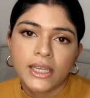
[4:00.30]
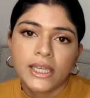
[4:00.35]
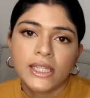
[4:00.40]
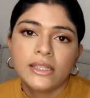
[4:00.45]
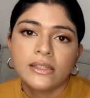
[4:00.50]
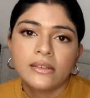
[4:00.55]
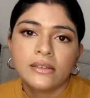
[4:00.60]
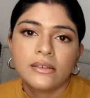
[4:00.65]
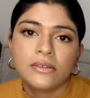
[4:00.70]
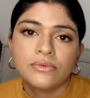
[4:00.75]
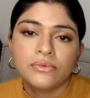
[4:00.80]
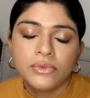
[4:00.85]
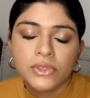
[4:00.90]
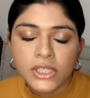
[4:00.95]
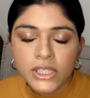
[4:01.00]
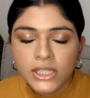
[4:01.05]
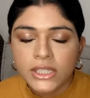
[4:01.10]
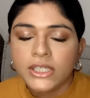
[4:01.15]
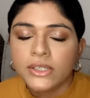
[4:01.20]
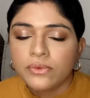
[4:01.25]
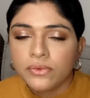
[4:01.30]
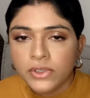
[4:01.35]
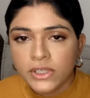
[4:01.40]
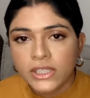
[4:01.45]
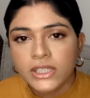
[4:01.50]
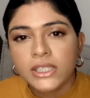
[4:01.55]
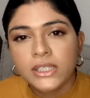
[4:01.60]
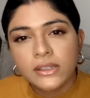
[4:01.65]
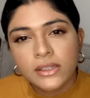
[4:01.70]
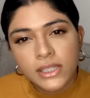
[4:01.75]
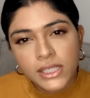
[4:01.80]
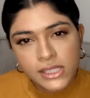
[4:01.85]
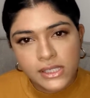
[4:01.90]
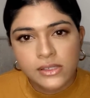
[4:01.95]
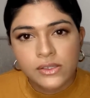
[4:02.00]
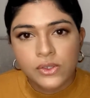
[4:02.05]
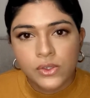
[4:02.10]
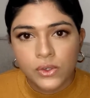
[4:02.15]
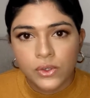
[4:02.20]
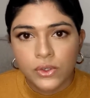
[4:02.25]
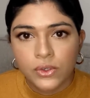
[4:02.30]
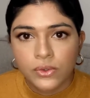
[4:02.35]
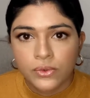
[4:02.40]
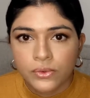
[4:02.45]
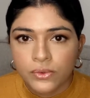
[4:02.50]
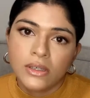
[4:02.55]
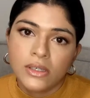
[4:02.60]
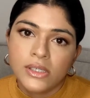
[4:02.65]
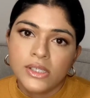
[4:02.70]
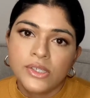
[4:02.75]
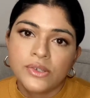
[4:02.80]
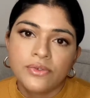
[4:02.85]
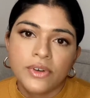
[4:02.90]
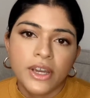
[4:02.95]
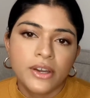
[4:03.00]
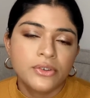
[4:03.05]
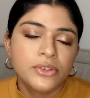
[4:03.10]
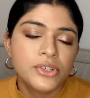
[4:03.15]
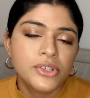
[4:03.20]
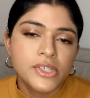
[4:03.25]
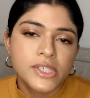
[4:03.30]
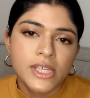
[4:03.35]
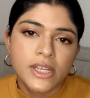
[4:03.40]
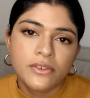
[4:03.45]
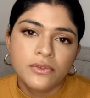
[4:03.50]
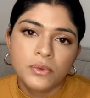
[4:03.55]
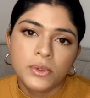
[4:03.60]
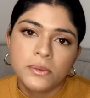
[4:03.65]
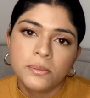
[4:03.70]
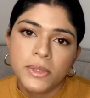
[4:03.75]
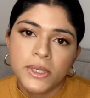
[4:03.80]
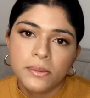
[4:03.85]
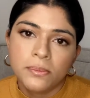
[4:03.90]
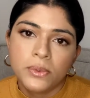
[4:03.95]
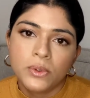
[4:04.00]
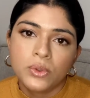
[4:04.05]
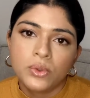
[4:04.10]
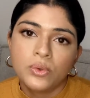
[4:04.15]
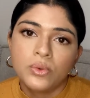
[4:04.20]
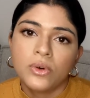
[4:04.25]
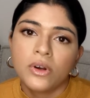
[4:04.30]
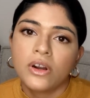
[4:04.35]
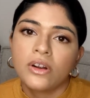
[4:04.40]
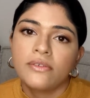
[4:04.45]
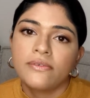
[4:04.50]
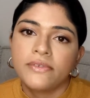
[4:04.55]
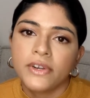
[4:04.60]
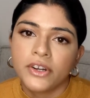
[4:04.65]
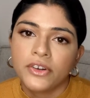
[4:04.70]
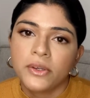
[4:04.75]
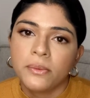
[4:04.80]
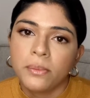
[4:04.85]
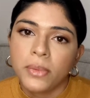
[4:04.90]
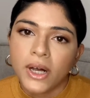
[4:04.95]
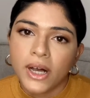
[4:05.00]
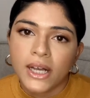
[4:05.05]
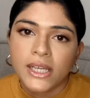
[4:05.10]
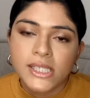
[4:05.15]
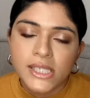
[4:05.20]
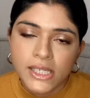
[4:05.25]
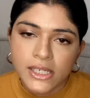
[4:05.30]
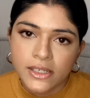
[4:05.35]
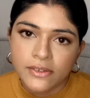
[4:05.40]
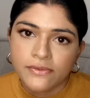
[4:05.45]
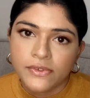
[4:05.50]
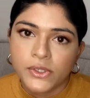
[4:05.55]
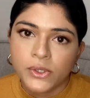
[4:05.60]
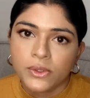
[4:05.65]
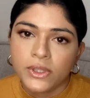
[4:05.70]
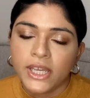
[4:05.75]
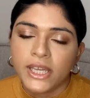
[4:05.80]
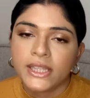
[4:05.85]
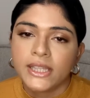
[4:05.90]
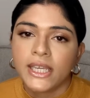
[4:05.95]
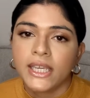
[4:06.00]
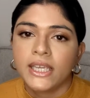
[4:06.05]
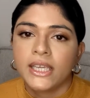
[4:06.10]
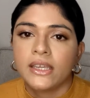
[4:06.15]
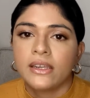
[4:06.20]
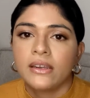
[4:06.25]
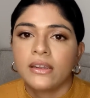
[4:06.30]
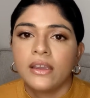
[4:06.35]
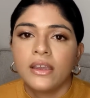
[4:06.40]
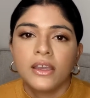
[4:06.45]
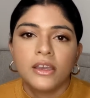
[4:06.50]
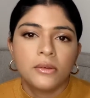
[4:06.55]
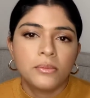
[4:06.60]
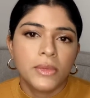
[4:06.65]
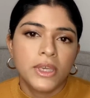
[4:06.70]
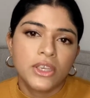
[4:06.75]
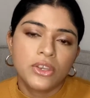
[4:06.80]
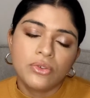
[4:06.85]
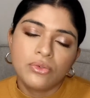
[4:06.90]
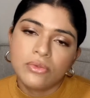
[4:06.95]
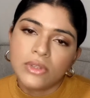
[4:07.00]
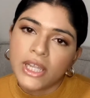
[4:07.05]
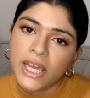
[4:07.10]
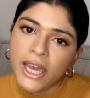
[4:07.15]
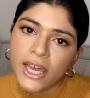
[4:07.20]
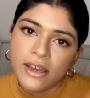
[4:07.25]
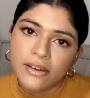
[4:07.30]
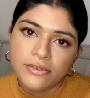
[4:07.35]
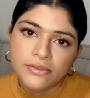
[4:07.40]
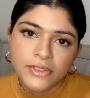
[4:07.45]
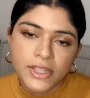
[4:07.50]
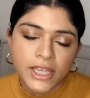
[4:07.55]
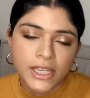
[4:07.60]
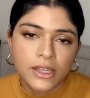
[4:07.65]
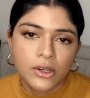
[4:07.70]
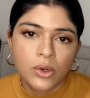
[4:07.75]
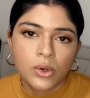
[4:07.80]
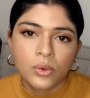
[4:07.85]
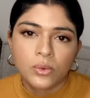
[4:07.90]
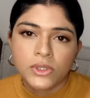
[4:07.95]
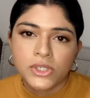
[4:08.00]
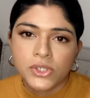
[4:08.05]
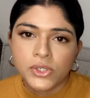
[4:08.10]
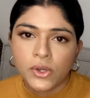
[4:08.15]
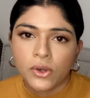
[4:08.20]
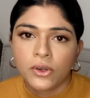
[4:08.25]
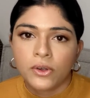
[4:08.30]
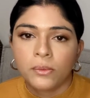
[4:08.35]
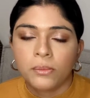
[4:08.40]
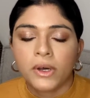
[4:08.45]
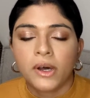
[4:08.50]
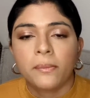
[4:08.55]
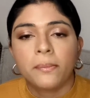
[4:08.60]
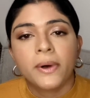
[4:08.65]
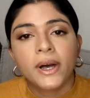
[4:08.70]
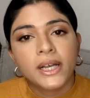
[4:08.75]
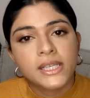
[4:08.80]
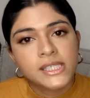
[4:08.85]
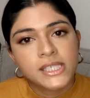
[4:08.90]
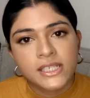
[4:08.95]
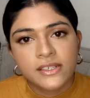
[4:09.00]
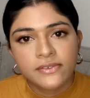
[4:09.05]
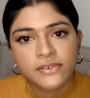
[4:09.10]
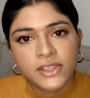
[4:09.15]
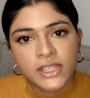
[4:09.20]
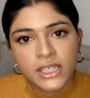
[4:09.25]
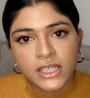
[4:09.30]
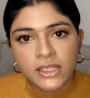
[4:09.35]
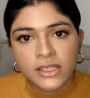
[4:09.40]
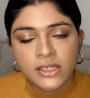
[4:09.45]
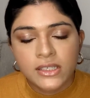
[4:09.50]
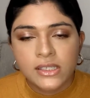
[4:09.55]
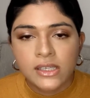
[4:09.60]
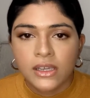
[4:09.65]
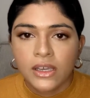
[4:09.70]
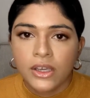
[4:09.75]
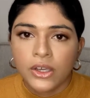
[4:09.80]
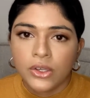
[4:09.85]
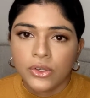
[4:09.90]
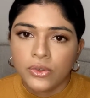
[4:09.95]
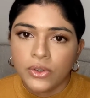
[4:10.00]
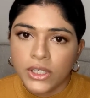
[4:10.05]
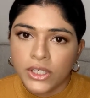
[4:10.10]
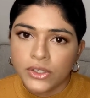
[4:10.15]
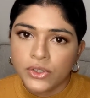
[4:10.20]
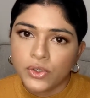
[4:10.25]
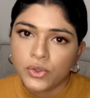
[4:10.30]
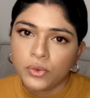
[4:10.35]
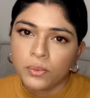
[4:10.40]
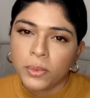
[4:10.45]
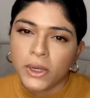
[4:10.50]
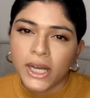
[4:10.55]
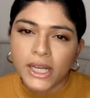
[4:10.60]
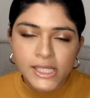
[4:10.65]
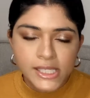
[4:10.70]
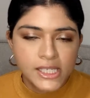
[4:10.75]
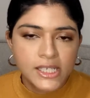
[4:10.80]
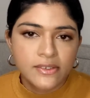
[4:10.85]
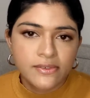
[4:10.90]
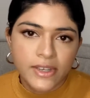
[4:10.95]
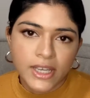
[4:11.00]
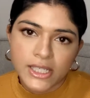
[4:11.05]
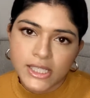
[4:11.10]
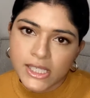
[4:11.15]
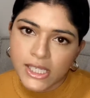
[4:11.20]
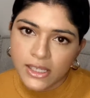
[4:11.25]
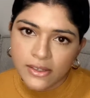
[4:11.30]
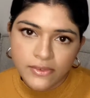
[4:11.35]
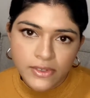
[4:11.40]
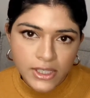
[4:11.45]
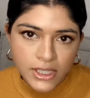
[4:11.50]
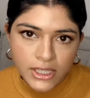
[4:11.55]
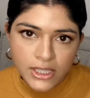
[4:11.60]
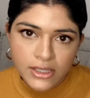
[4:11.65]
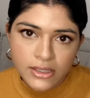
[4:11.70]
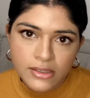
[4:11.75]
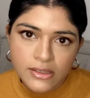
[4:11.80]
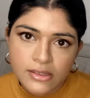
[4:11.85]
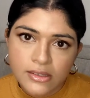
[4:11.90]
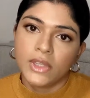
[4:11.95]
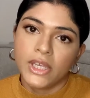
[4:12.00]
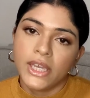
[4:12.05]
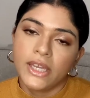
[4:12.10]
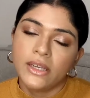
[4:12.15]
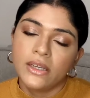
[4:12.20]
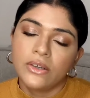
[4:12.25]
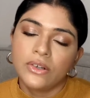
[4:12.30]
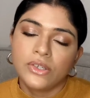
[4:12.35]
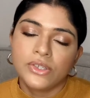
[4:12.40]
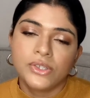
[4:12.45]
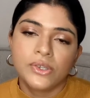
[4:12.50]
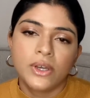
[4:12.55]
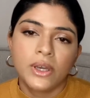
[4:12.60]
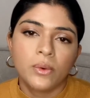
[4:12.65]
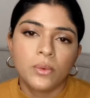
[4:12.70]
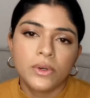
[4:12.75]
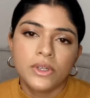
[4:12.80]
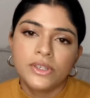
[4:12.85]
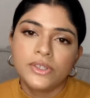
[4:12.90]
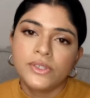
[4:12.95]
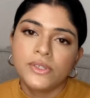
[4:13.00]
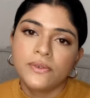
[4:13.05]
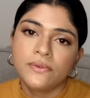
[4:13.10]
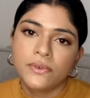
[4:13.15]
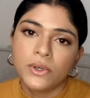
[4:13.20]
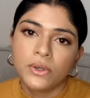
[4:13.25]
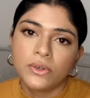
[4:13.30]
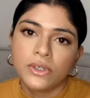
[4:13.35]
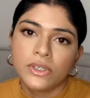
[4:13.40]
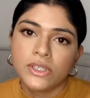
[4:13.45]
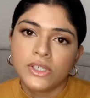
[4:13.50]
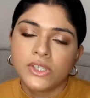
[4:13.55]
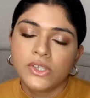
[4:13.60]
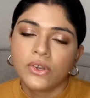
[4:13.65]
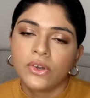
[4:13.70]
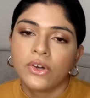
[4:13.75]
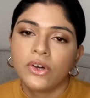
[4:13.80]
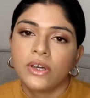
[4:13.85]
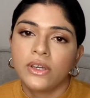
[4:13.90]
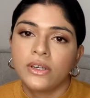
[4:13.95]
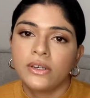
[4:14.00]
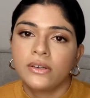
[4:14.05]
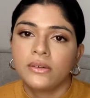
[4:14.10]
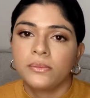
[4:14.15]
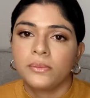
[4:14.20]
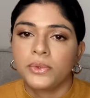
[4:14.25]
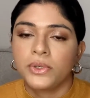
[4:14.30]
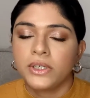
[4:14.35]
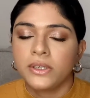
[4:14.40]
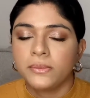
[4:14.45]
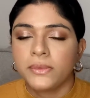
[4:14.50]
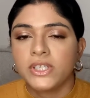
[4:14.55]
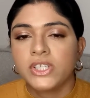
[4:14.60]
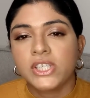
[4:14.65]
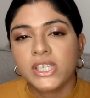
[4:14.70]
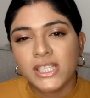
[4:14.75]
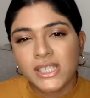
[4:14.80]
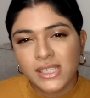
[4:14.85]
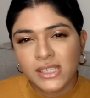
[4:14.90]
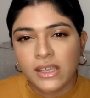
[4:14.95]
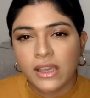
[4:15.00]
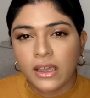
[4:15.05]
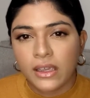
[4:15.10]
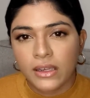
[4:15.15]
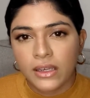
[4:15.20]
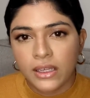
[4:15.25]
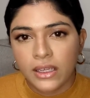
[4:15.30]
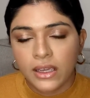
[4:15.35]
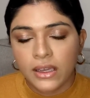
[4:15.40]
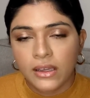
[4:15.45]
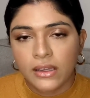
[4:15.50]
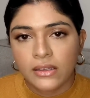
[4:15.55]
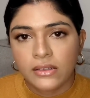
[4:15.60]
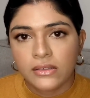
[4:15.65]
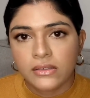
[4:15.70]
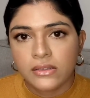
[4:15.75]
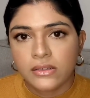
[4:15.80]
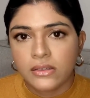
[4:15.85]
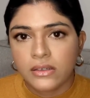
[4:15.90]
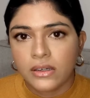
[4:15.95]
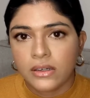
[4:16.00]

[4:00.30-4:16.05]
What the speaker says: can really, really listen to you. Surround yourself with people who are very positive so that they can make you laugh. They can always talk about positive things. You can do positive activities. And also, I wanted to focus on pretty much anxiety and